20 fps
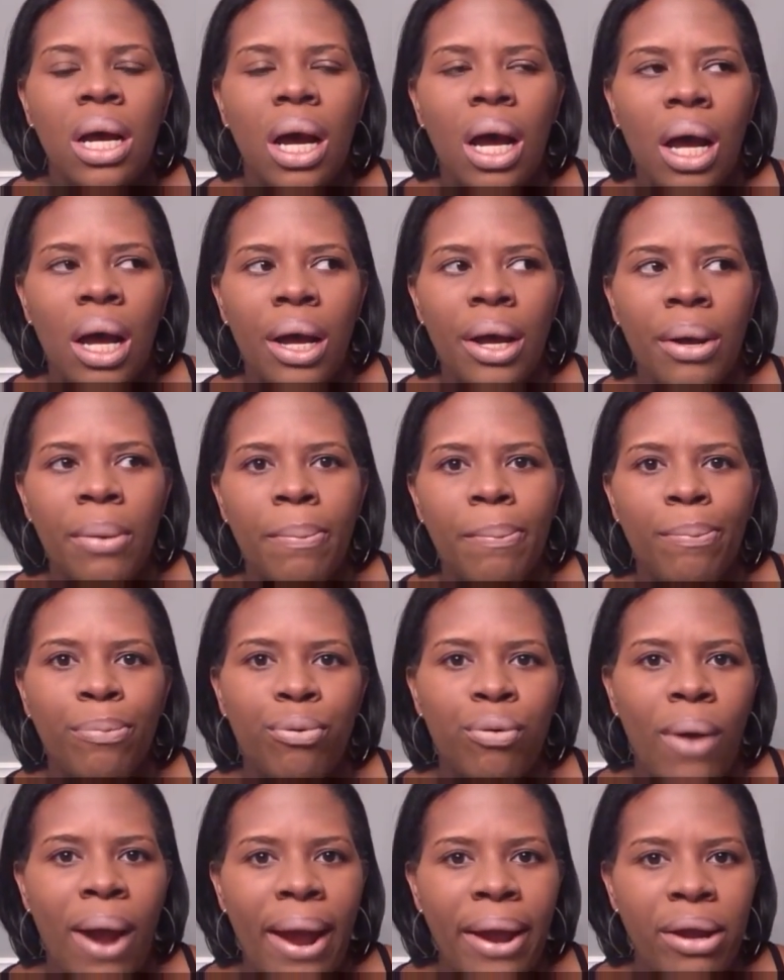
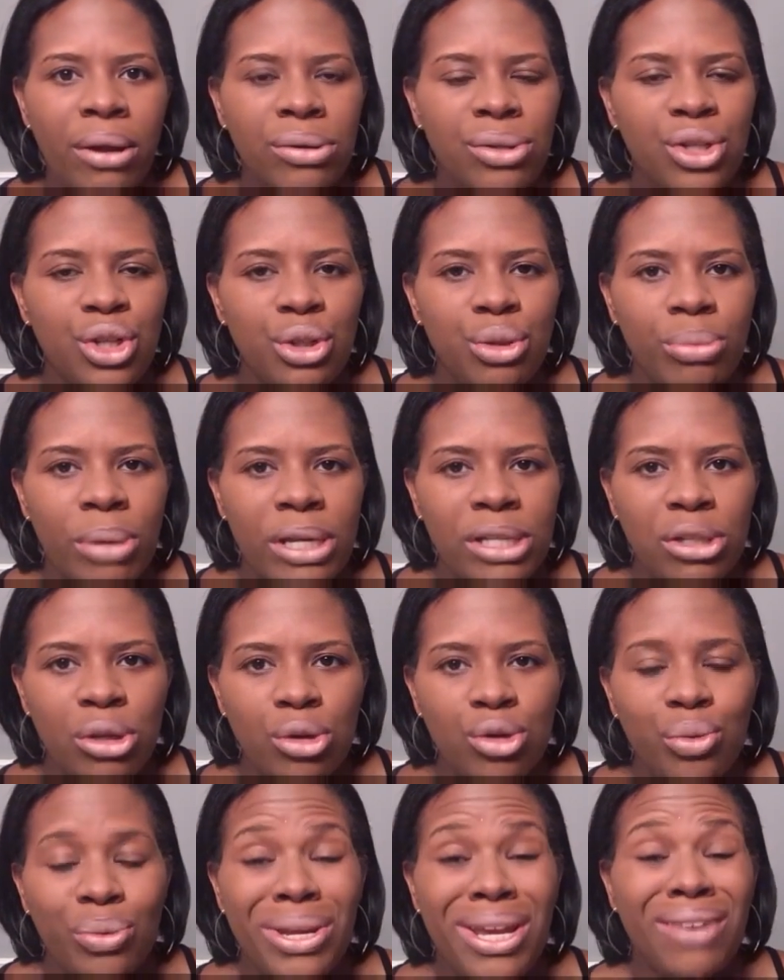prior to my surgery,